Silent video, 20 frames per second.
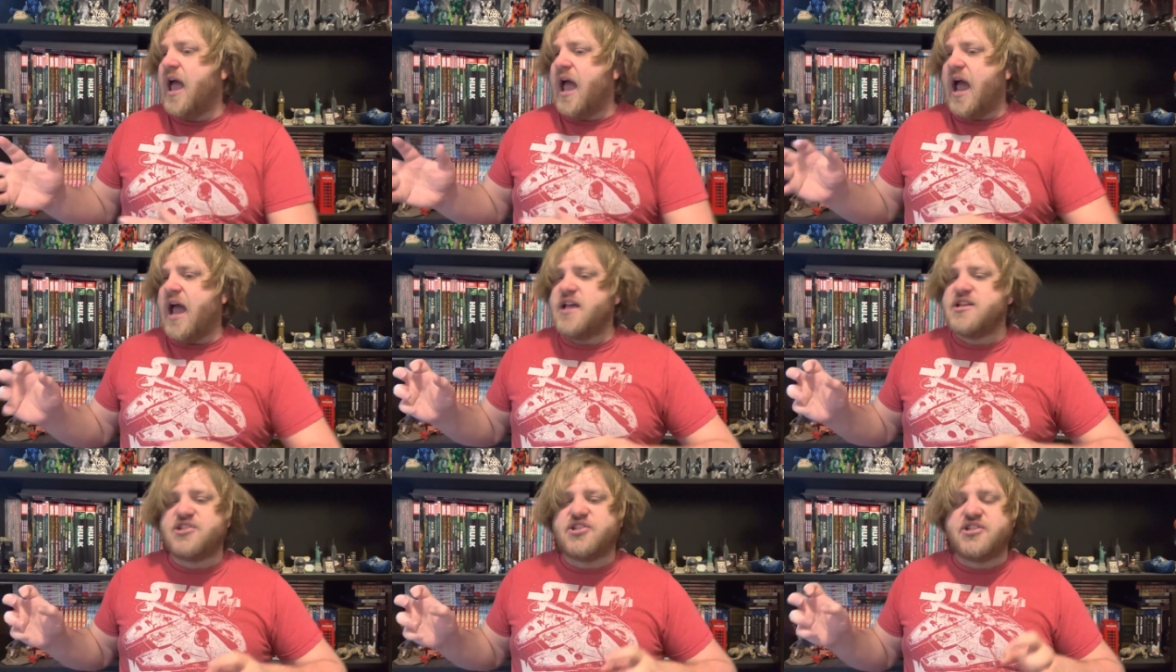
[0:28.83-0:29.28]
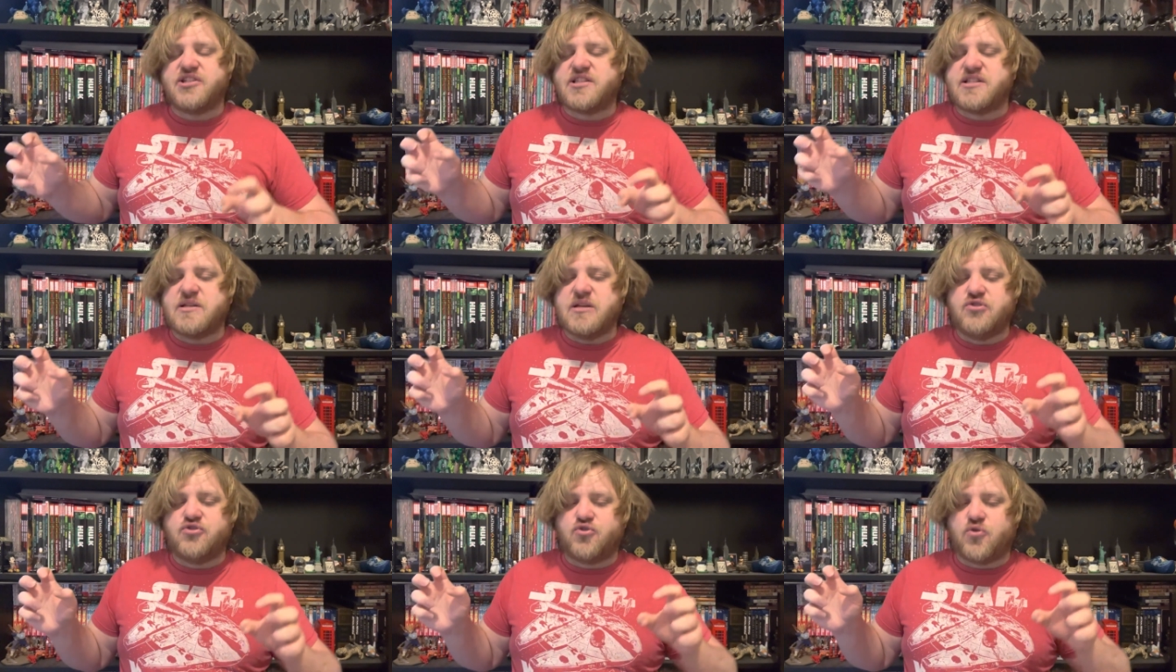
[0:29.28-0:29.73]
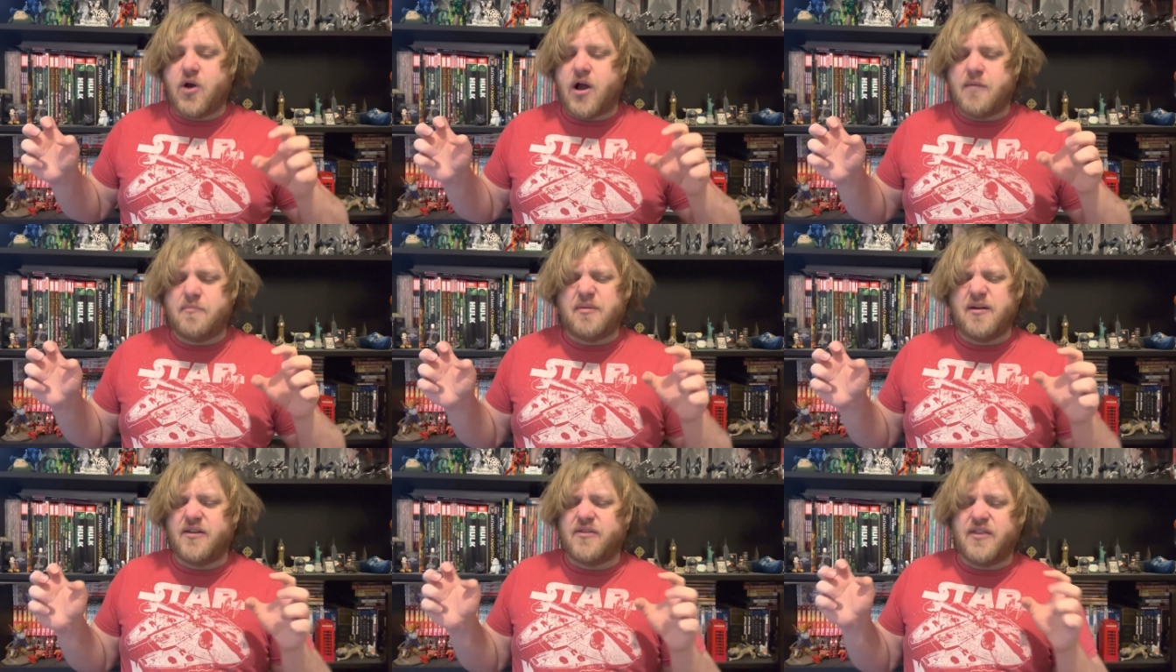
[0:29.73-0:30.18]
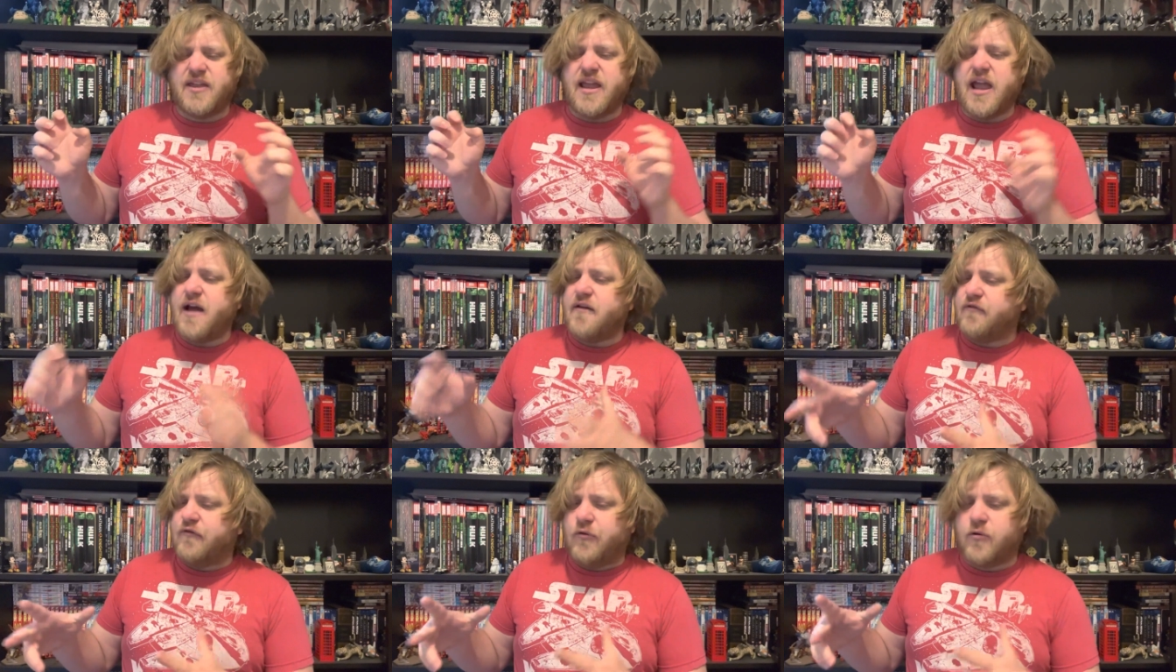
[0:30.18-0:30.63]
as just dropping the
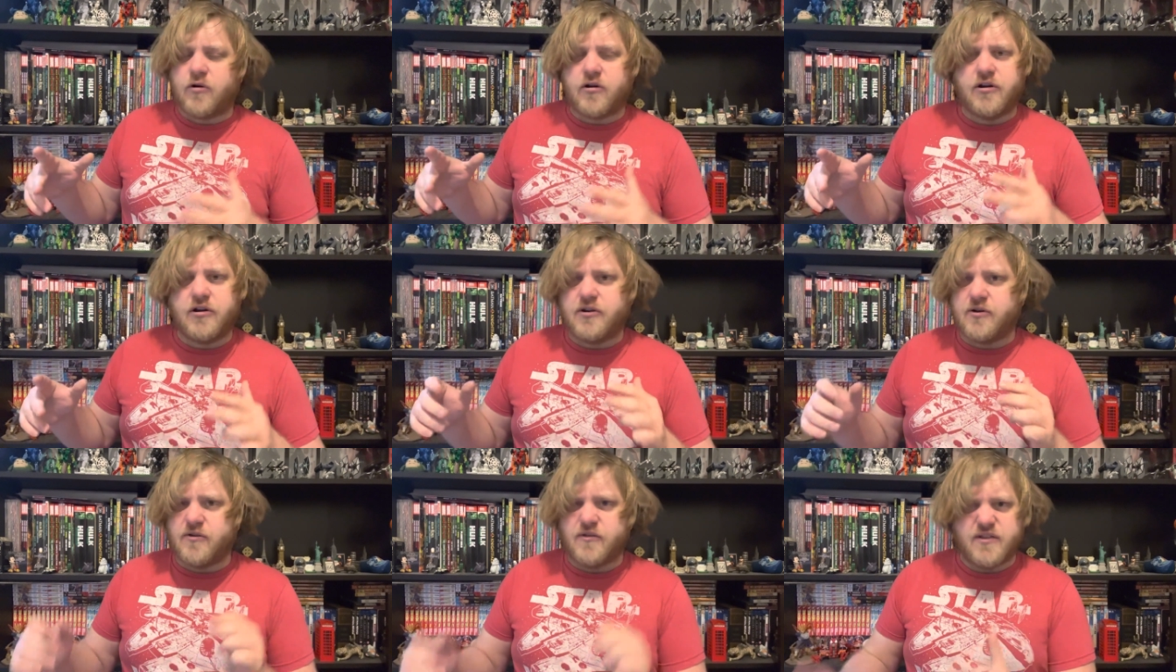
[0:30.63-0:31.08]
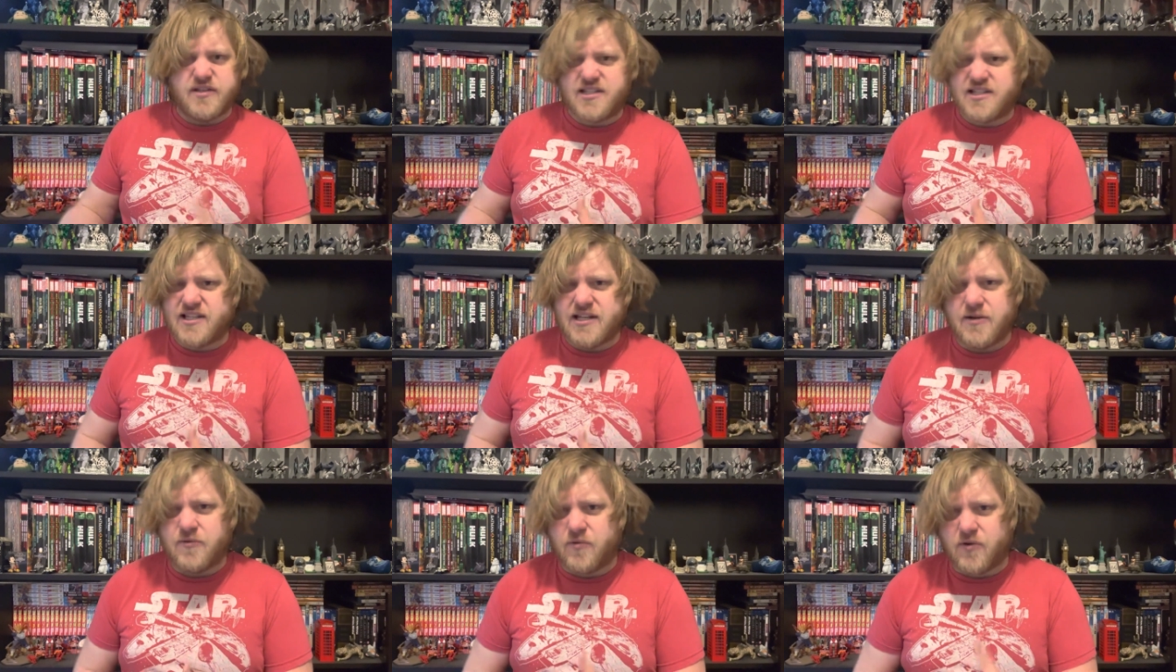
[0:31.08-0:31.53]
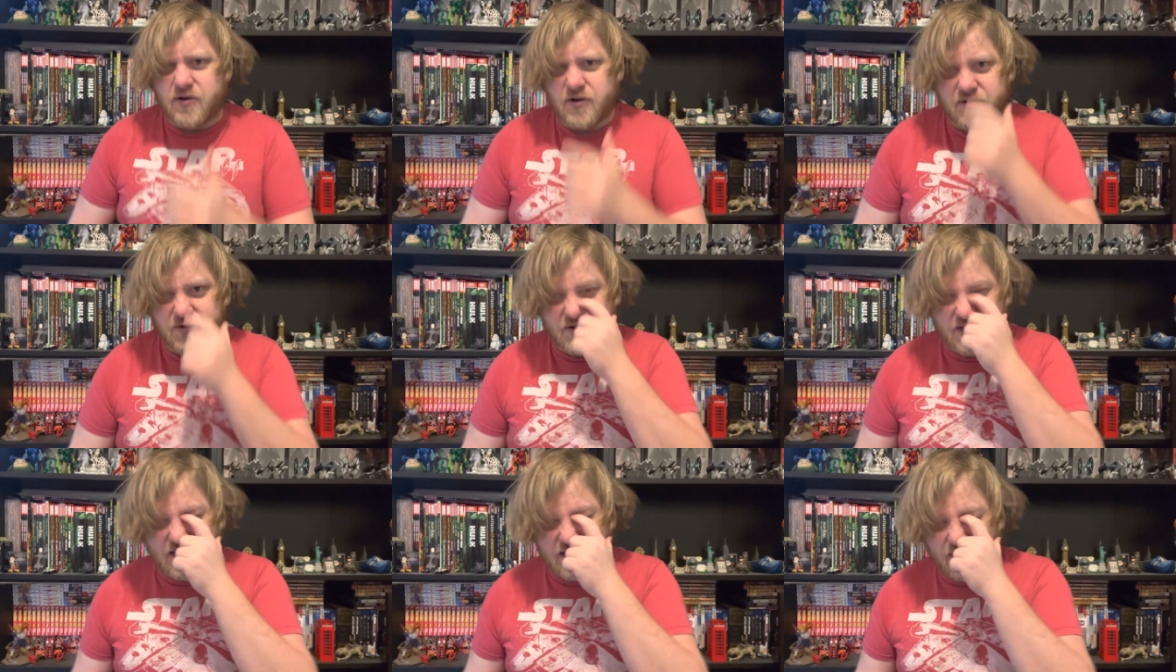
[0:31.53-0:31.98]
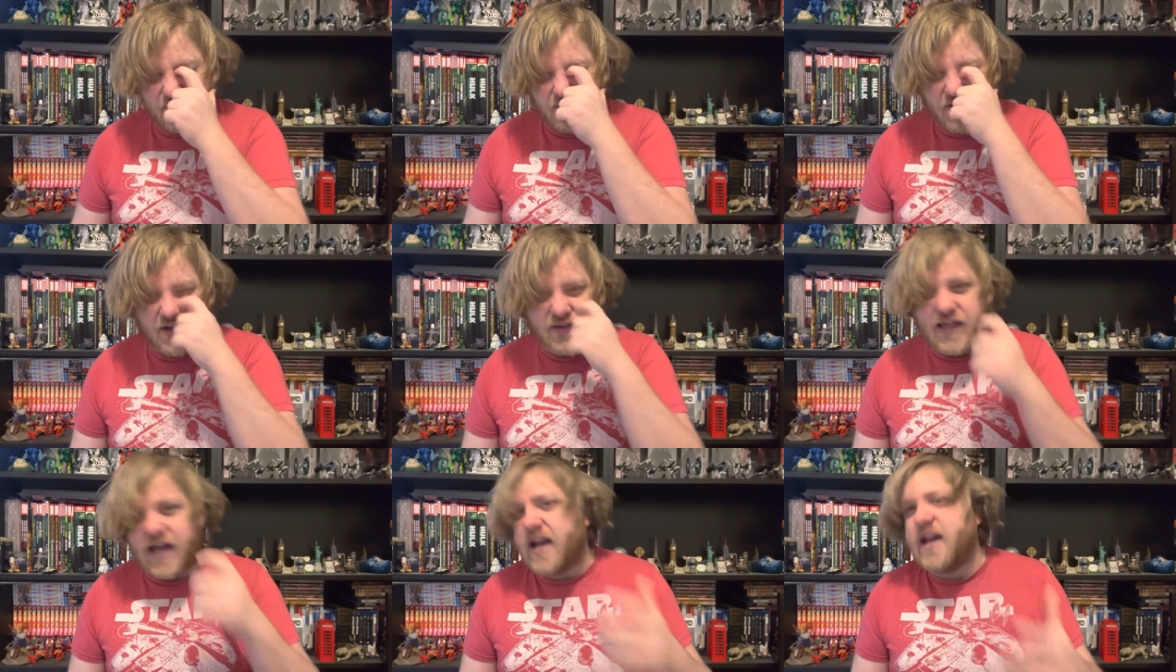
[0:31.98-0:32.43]
F word or the C word or stuff
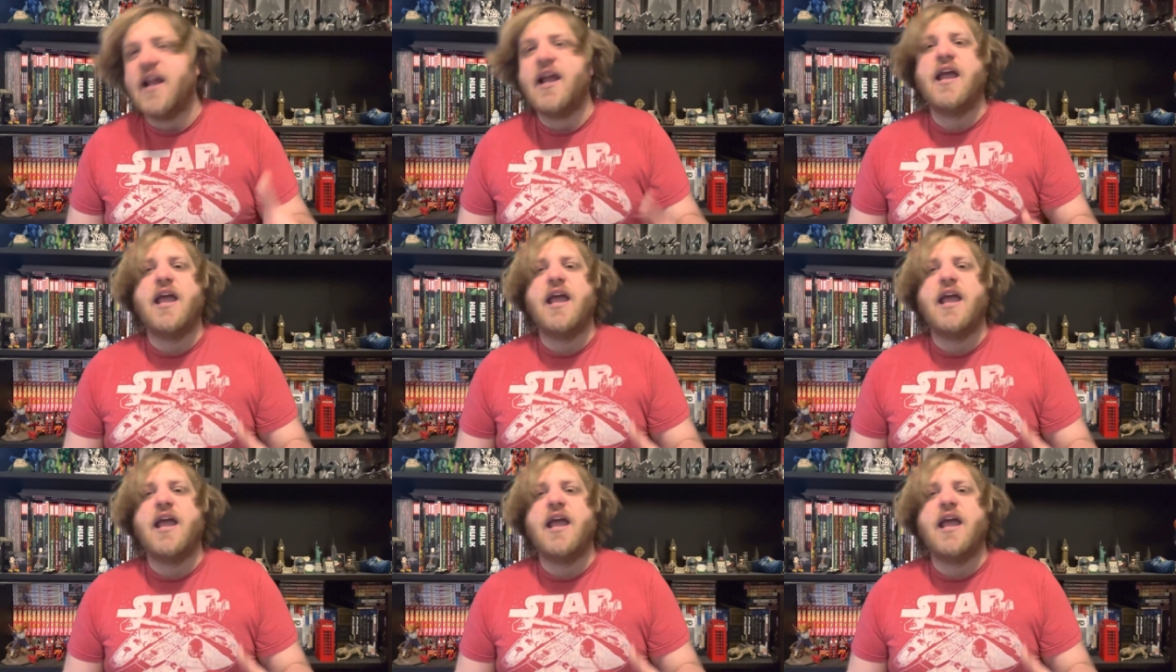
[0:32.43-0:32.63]
like that.